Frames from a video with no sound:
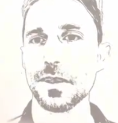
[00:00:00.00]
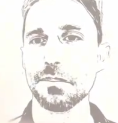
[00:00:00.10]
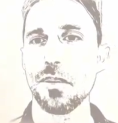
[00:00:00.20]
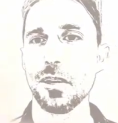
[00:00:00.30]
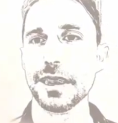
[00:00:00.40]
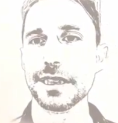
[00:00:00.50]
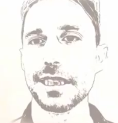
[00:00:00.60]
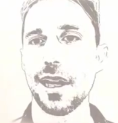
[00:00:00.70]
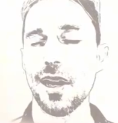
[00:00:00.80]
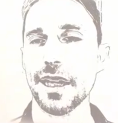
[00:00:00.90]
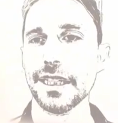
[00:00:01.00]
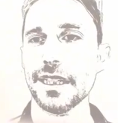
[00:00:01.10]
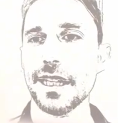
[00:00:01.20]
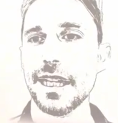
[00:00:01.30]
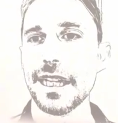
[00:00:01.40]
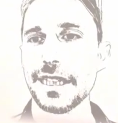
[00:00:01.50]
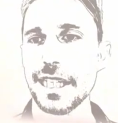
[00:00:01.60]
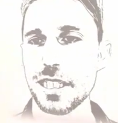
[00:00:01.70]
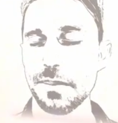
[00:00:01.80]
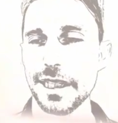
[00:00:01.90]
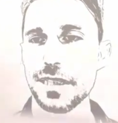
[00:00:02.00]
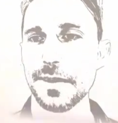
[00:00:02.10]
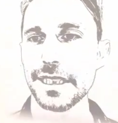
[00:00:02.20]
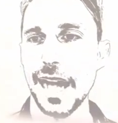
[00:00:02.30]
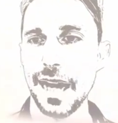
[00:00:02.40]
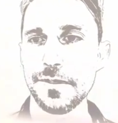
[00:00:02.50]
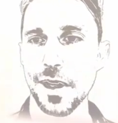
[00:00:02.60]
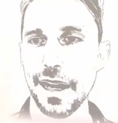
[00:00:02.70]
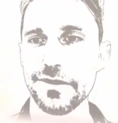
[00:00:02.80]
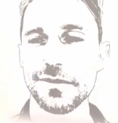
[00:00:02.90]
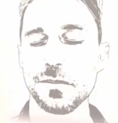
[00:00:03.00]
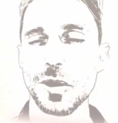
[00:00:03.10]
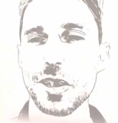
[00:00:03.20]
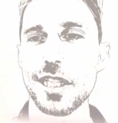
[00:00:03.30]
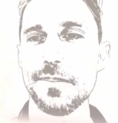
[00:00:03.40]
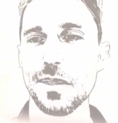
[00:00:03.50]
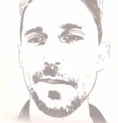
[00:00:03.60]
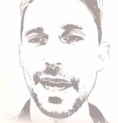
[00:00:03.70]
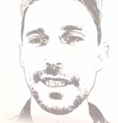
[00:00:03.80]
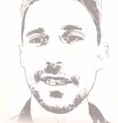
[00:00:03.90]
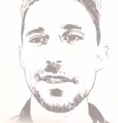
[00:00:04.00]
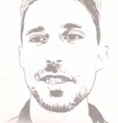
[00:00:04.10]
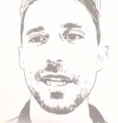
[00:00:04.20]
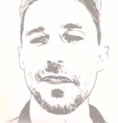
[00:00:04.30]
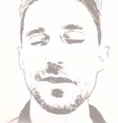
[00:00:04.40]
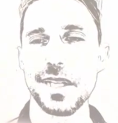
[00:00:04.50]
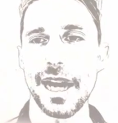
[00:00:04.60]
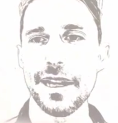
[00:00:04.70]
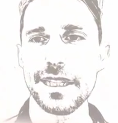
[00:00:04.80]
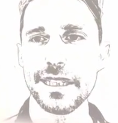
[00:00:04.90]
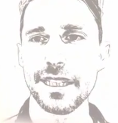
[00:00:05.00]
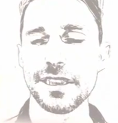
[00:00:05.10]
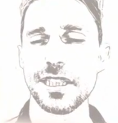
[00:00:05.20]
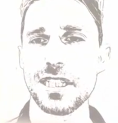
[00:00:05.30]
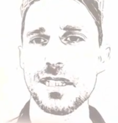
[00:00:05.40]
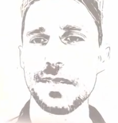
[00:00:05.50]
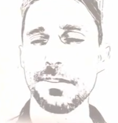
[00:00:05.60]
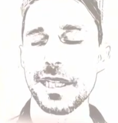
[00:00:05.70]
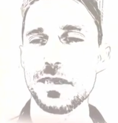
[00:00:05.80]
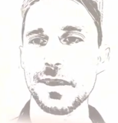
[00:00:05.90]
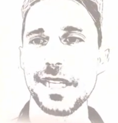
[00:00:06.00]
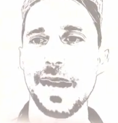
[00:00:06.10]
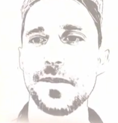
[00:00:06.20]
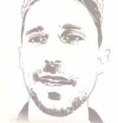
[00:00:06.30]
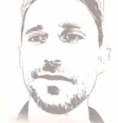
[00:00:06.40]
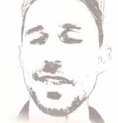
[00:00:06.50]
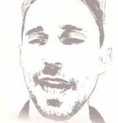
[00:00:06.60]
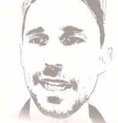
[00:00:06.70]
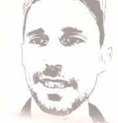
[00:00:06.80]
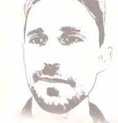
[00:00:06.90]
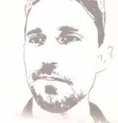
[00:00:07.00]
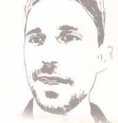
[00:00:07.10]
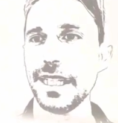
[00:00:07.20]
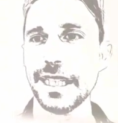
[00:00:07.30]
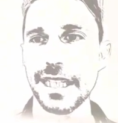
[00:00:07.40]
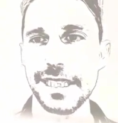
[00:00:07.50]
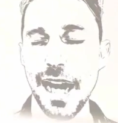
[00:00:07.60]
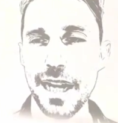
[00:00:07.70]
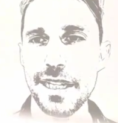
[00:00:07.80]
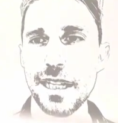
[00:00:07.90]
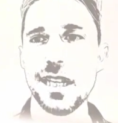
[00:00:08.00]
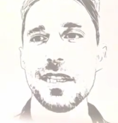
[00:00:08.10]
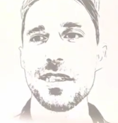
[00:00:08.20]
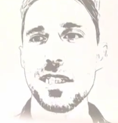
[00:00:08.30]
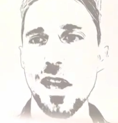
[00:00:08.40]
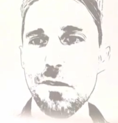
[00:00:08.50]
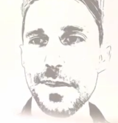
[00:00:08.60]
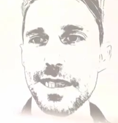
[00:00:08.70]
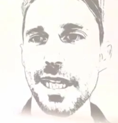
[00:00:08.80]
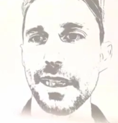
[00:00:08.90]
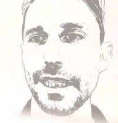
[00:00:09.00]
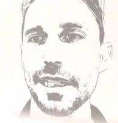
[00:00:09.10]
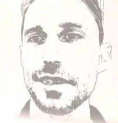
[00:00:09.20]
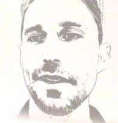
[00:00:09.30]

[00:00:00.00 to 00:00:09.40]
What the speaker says: important on the displacement time graph. We'll just keep reminding ourselves, area under displacement time graph not meaning a ton, slope is telling us